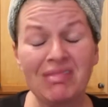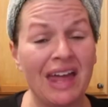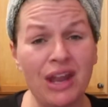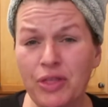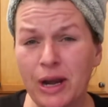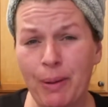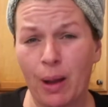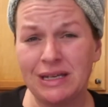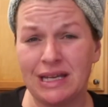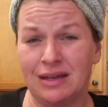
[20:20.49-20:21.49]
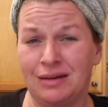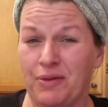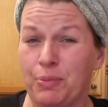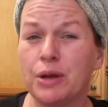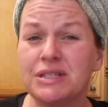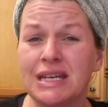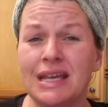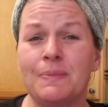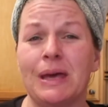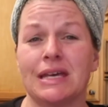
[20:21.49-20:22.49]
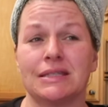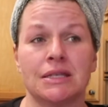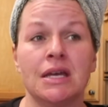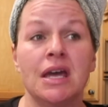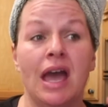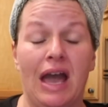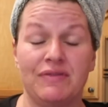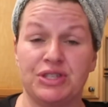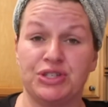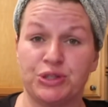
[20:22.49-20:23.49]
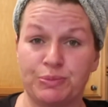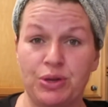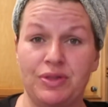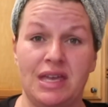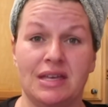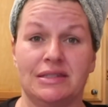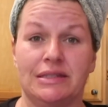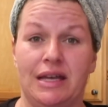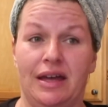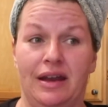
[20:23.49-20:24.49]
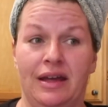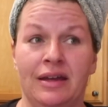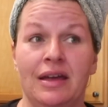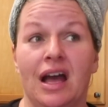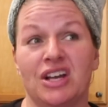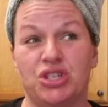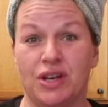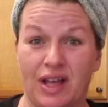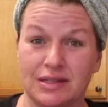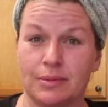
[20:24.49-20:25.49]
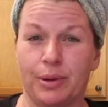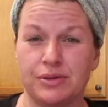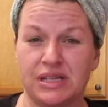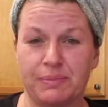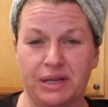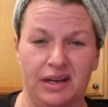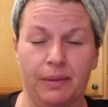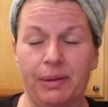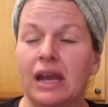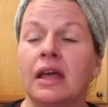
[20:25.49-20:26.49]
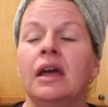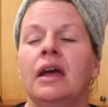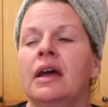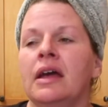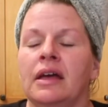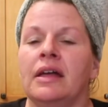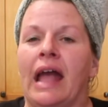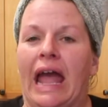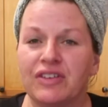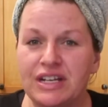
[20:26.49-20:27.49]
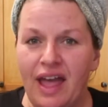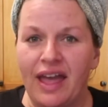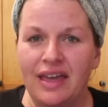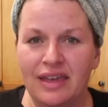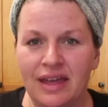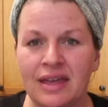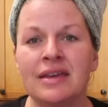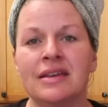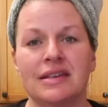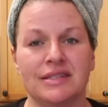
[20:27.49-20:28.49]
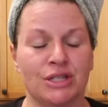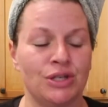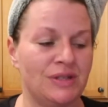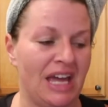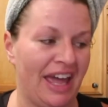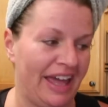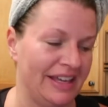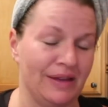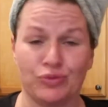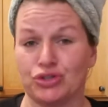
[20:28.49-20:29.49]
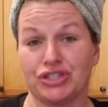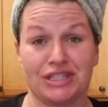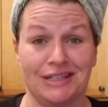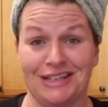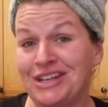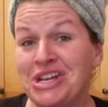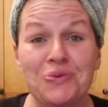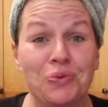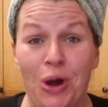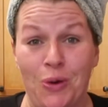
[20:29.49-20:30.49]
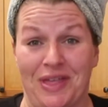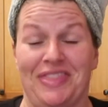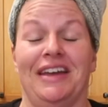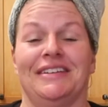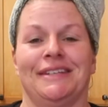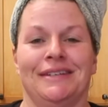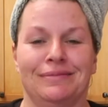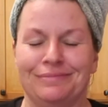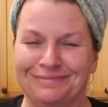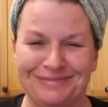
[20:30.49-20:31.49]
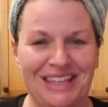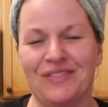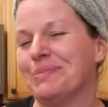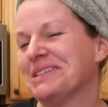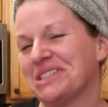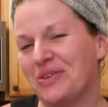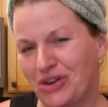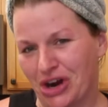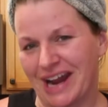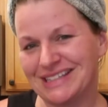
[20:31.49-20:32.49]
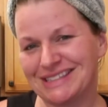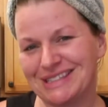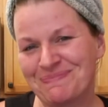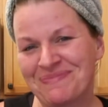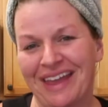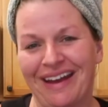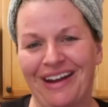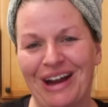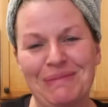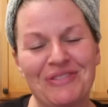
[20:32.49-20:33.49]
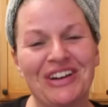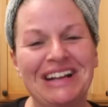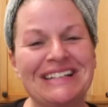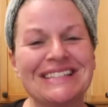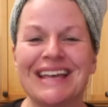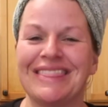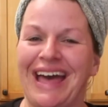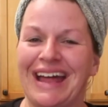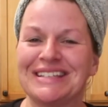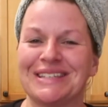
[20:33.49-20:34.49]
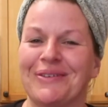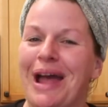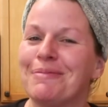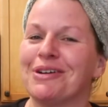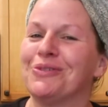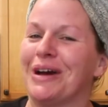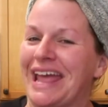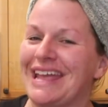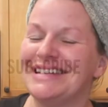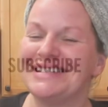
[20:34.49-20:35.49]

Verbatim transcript: I know that I probably didn't get enough protein in because having this smoothie instead, I should have gotten some protein put in it, but every day is a new day and we're just gonna roll with it. Giving myself grace. All right, my friends, and that is a wrap of what I eat